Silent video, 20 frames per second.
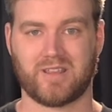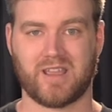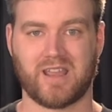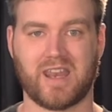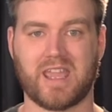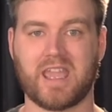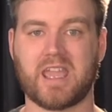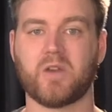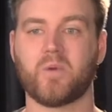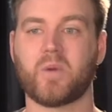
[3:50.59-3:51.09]
And
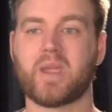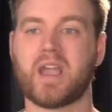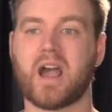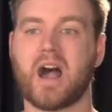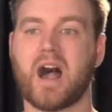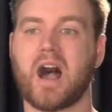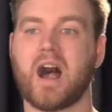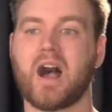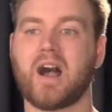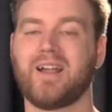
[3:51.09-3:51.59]
here we
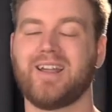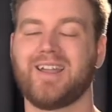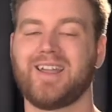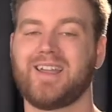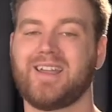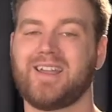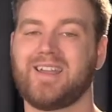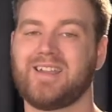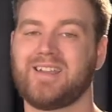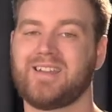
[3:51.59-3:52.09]

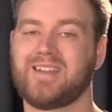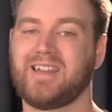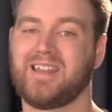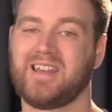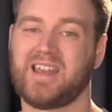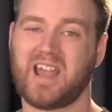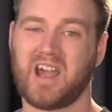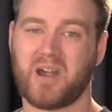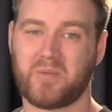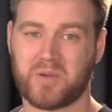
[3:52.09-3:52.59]
are,
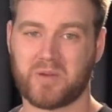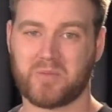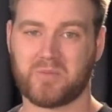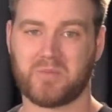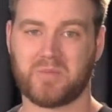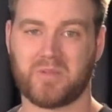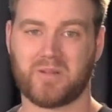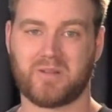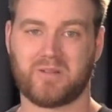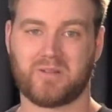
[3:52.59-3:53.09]
an
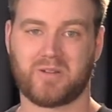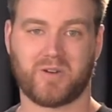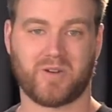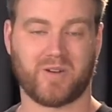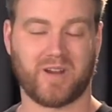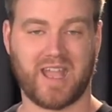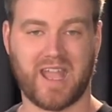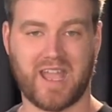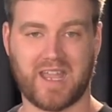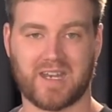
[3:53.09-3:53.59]
album
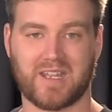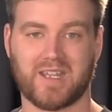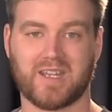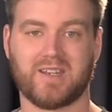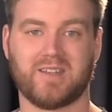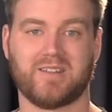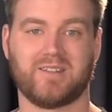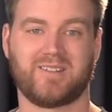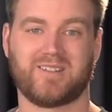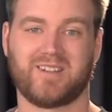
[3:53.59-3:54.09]

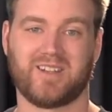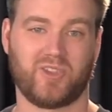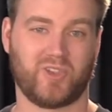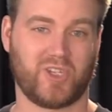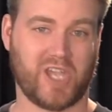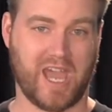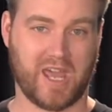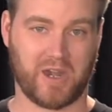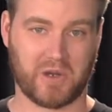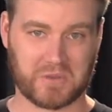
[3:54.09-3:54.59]
created, a
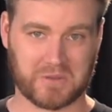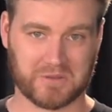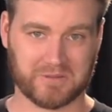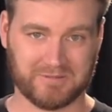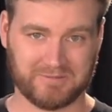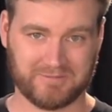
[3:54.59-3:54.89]
channel.